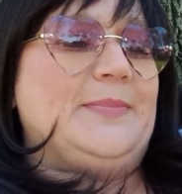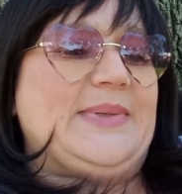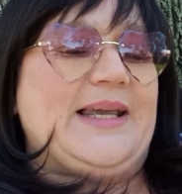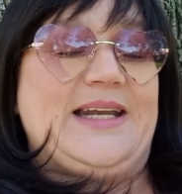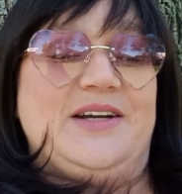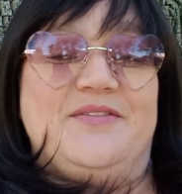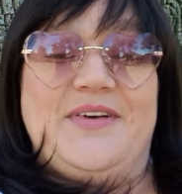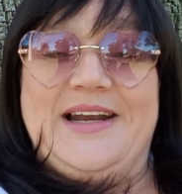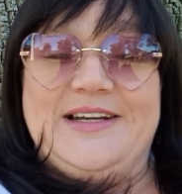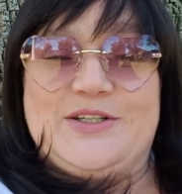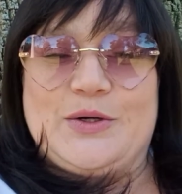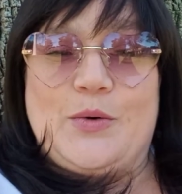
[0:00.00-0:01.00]
like an
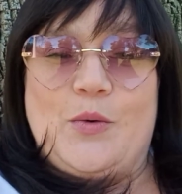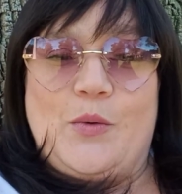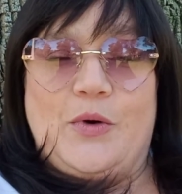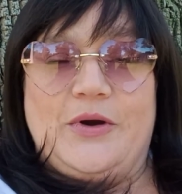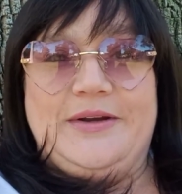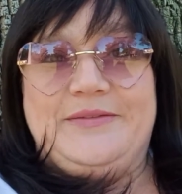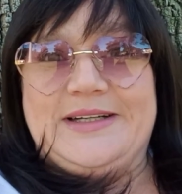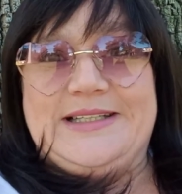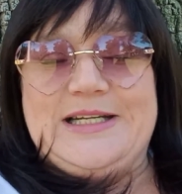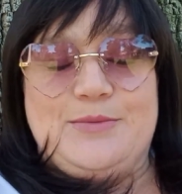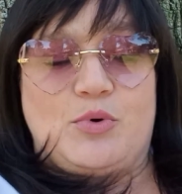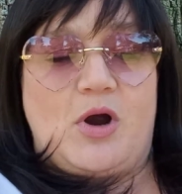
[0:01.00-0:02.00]
event or even a
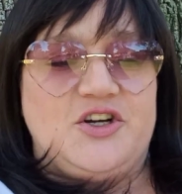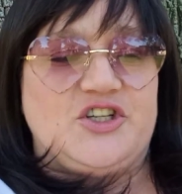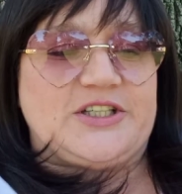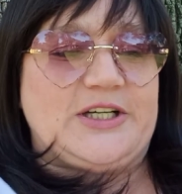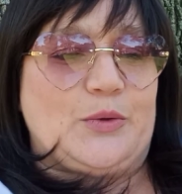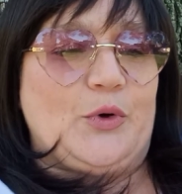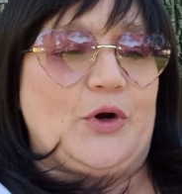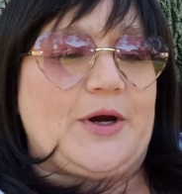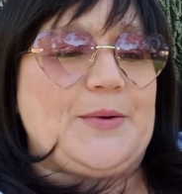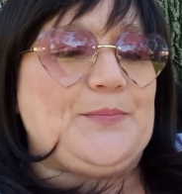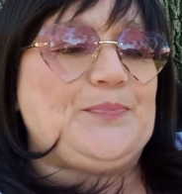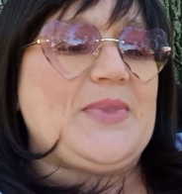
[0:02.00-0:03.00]
team project at
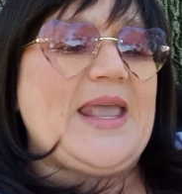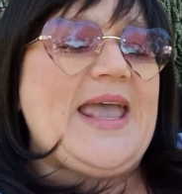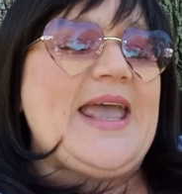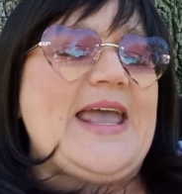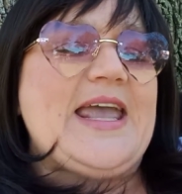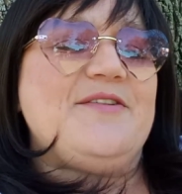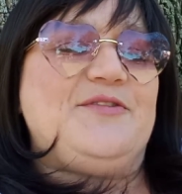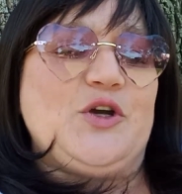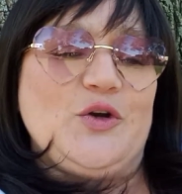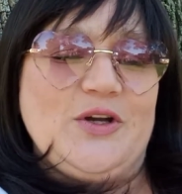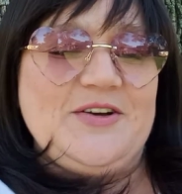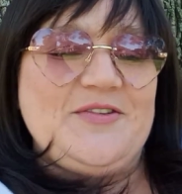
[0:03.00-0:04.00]
work. If
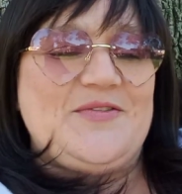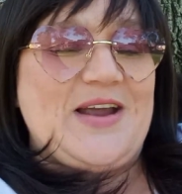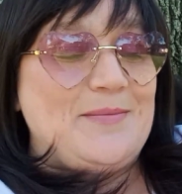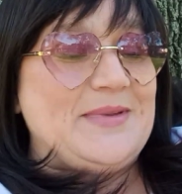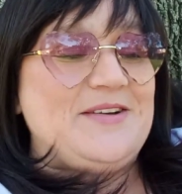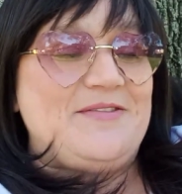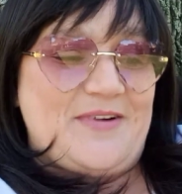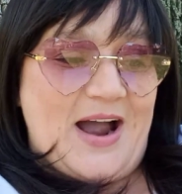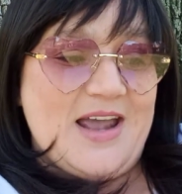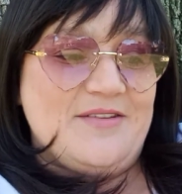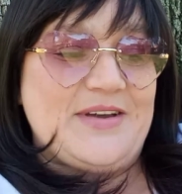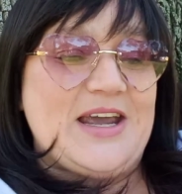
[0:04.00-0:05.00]
you're in a family of
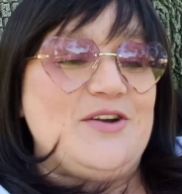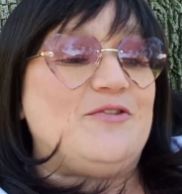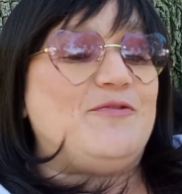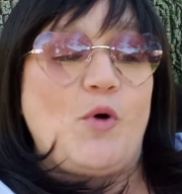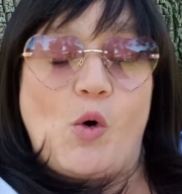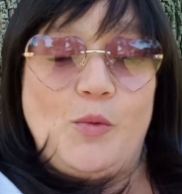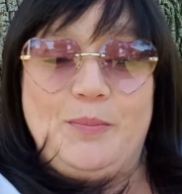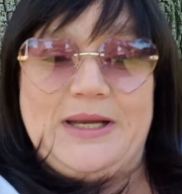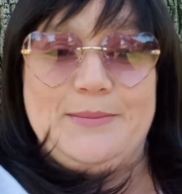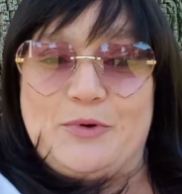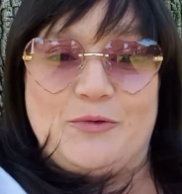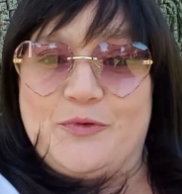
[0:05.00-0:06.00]
5 and 4
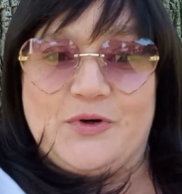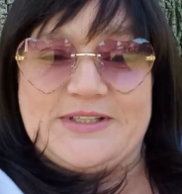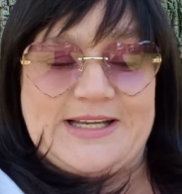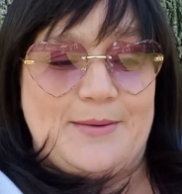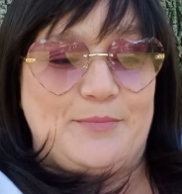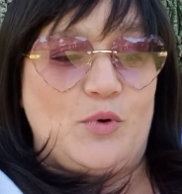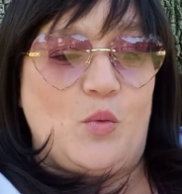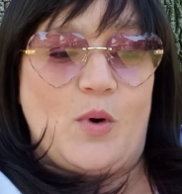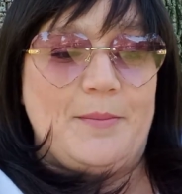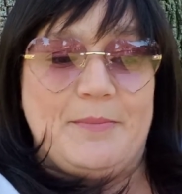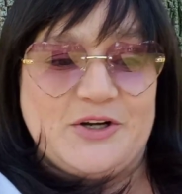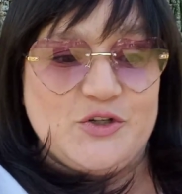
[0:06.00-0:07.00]
people, for example,
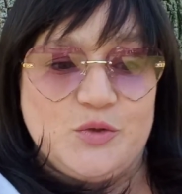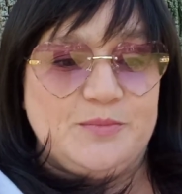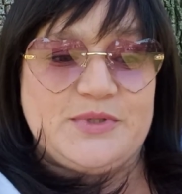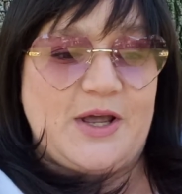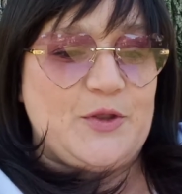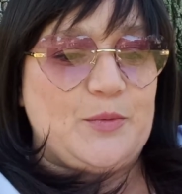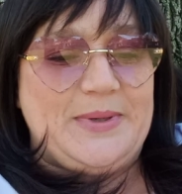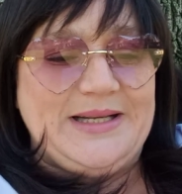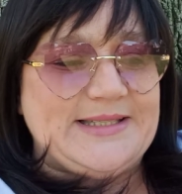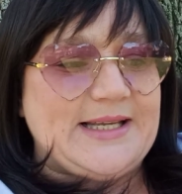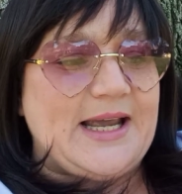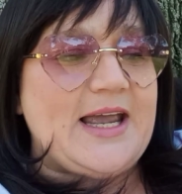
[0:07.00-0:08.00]
want mushrooms on their
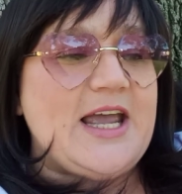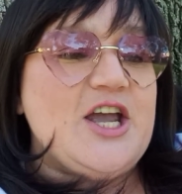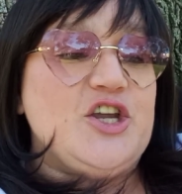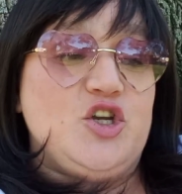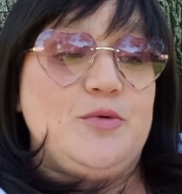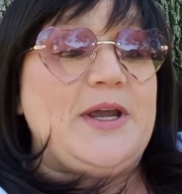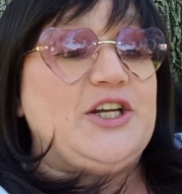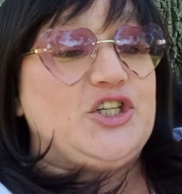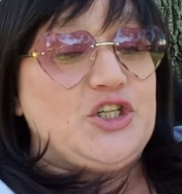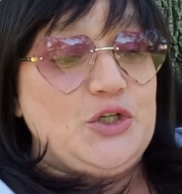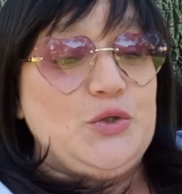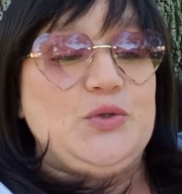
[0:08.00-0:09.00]
pizza, you may
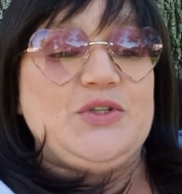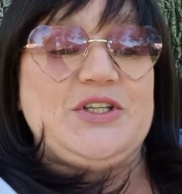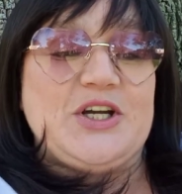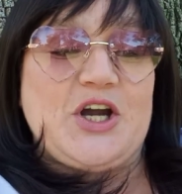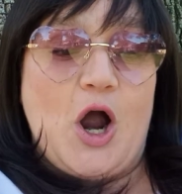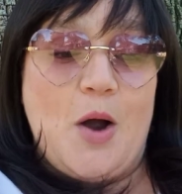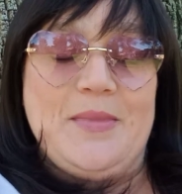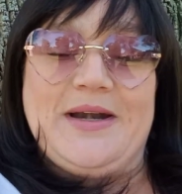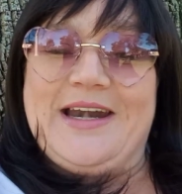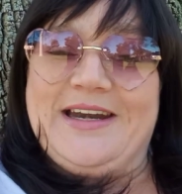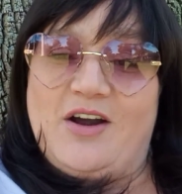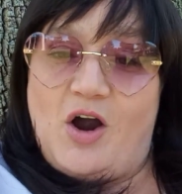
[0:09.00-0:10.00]
choose the
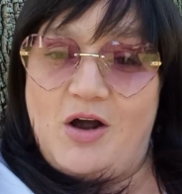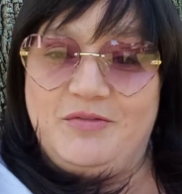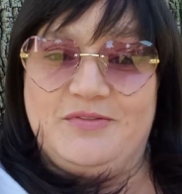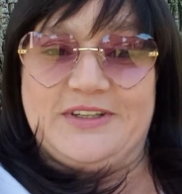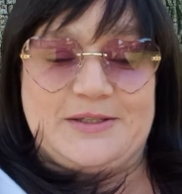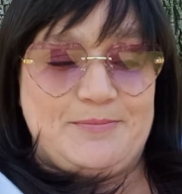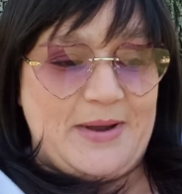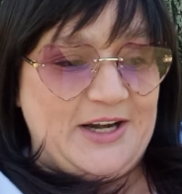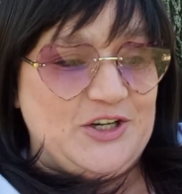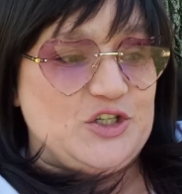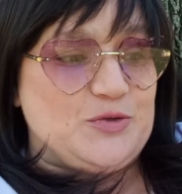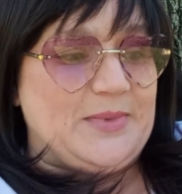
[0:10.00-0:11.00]
accommodating conflict
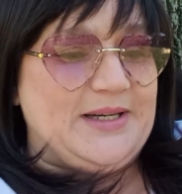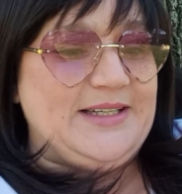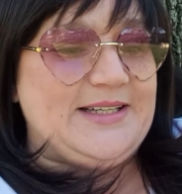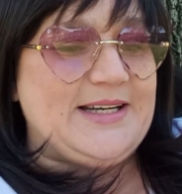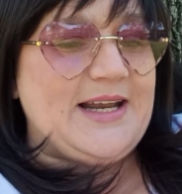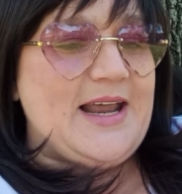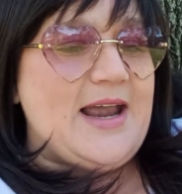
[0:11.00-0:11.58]
management